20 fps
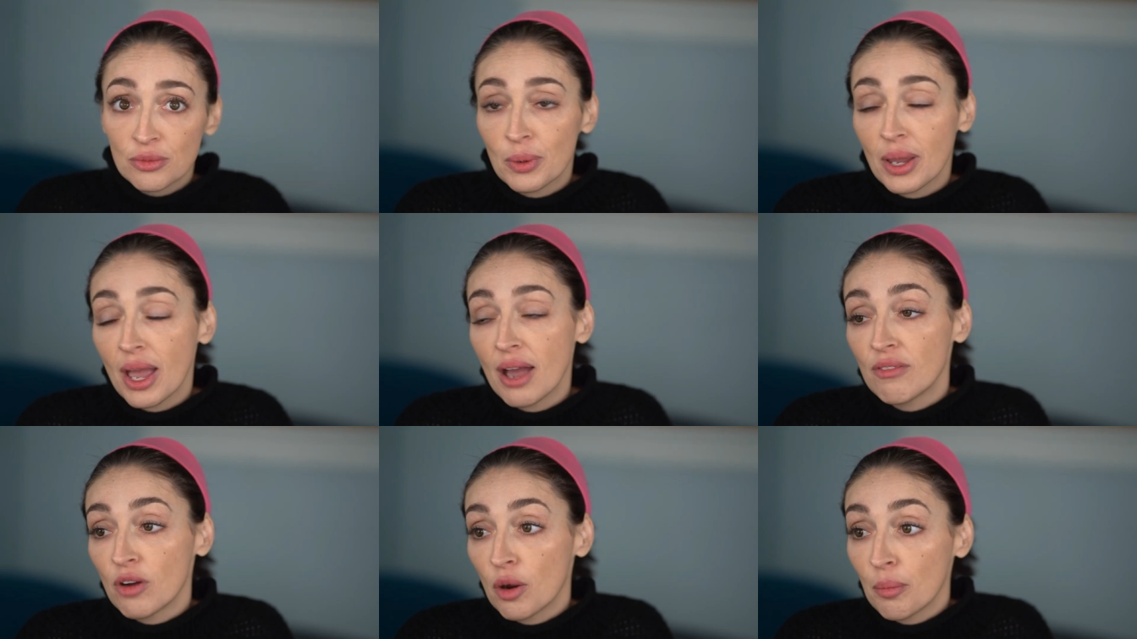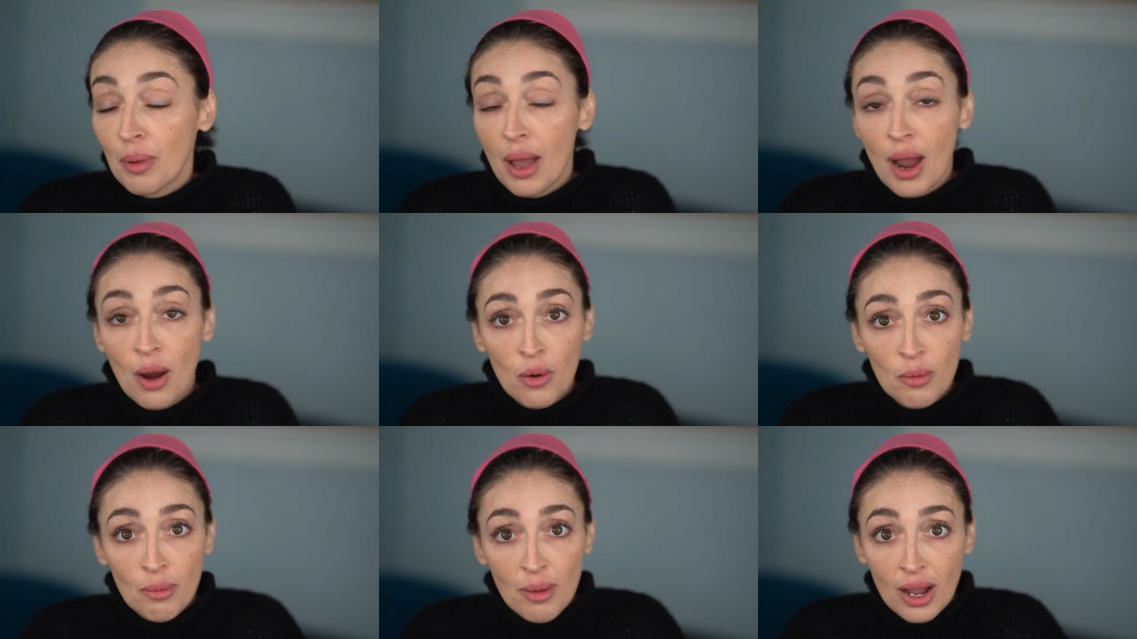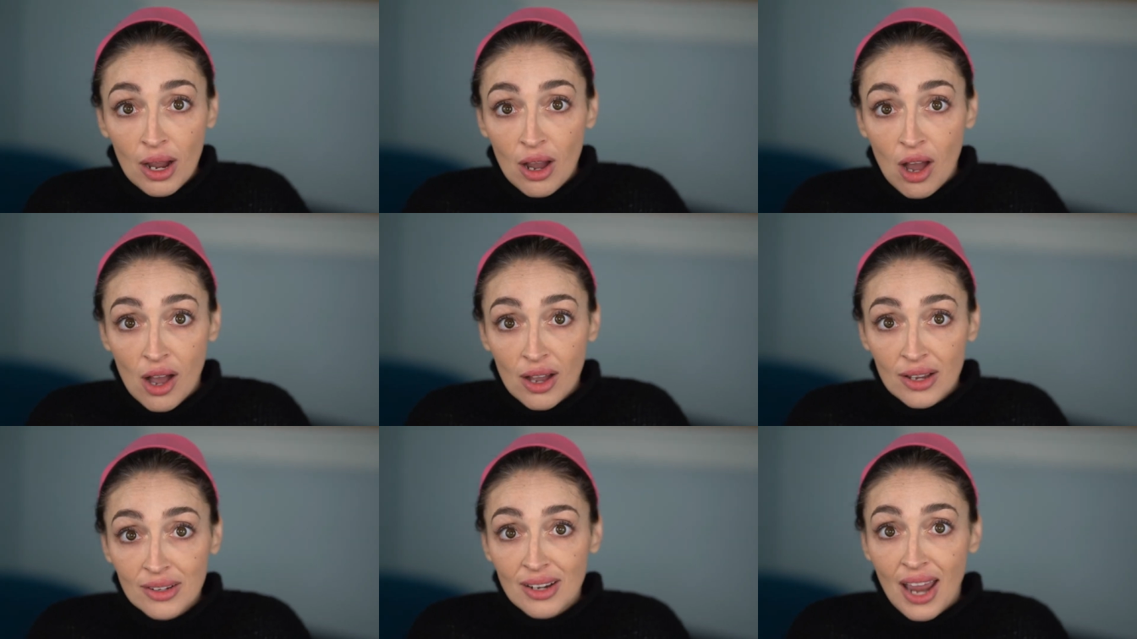We have our power back
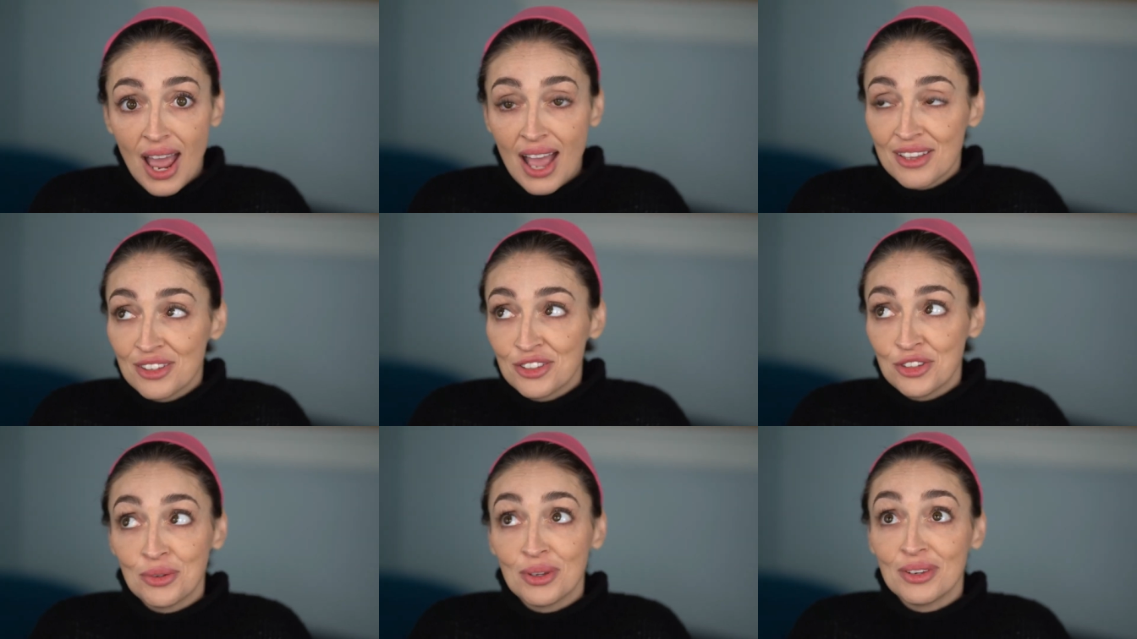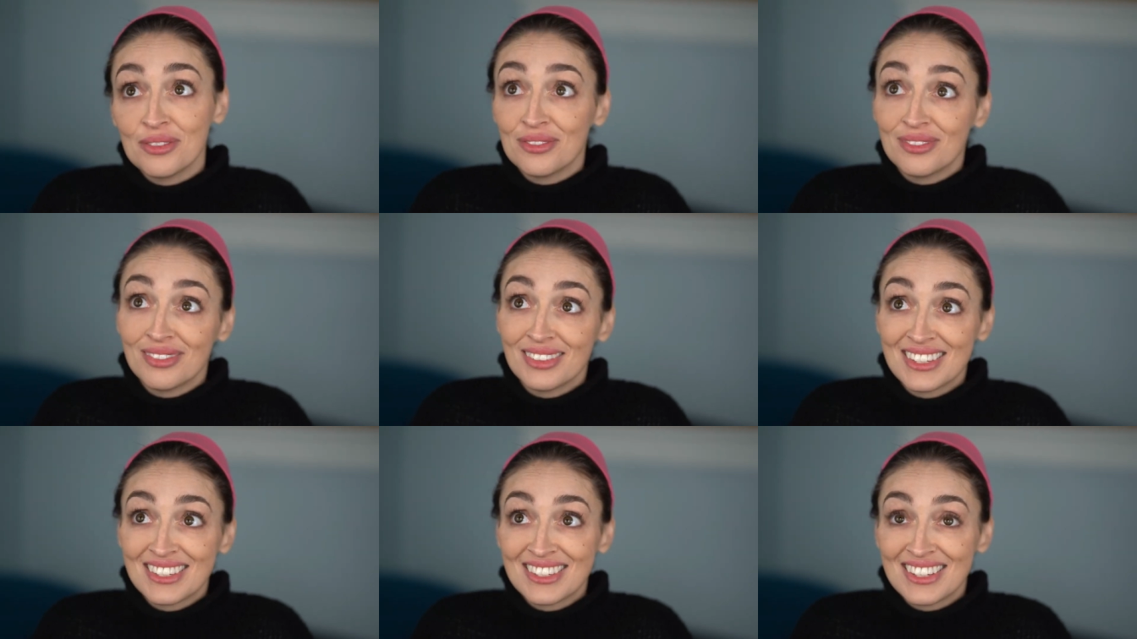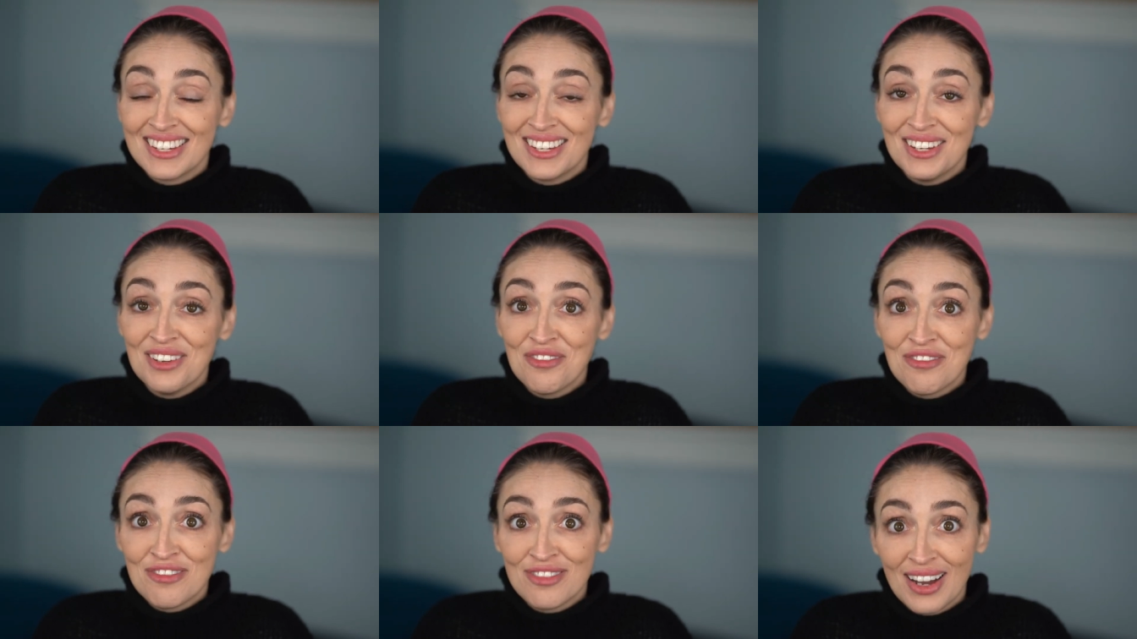on, as you can
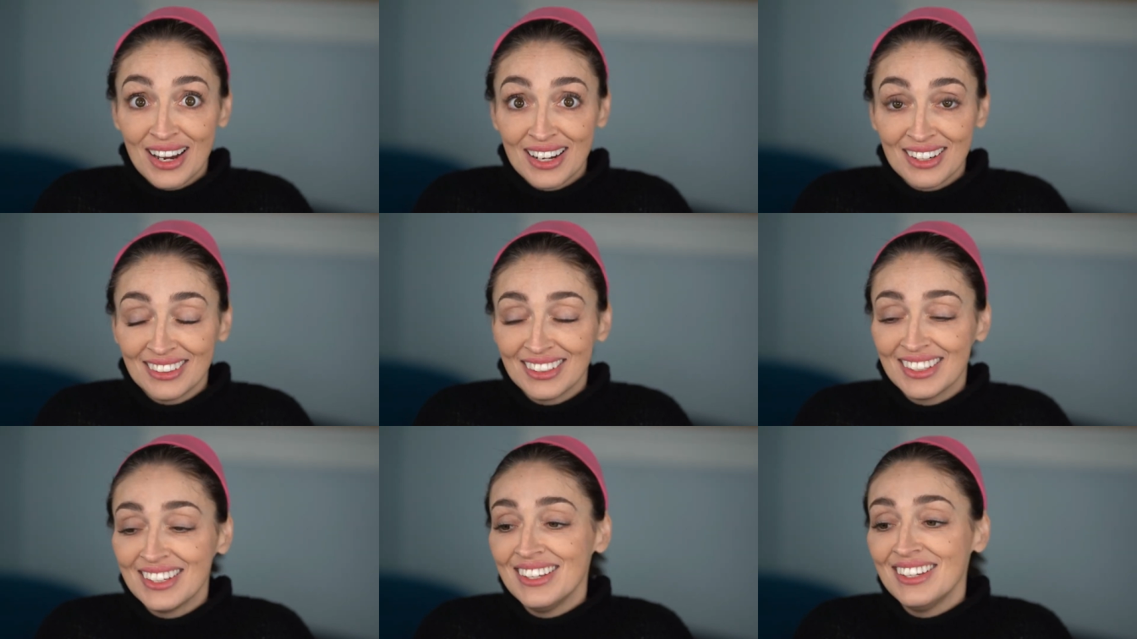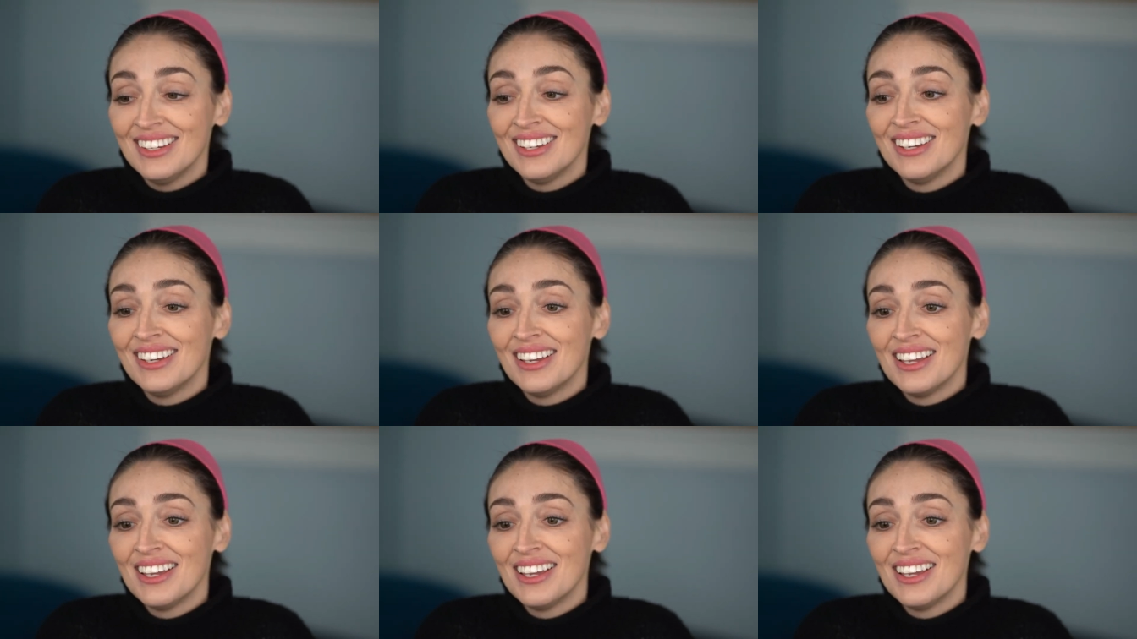see, finally.